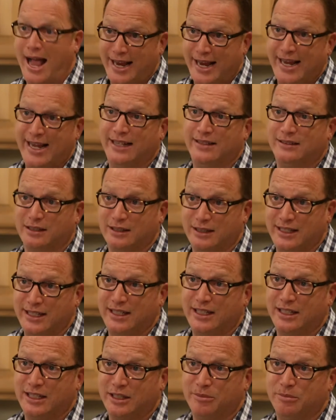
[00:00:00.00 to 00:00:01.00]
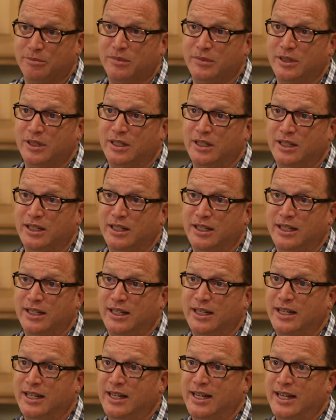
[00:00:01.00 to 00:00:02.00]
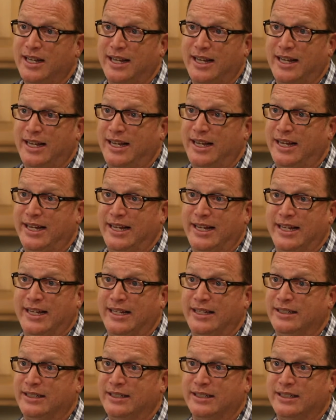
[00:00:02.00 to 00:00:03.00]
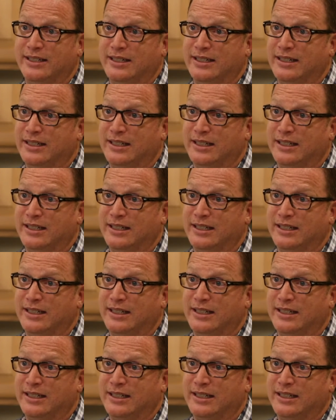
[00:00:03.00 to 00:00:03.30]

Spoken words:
I had to lead him. And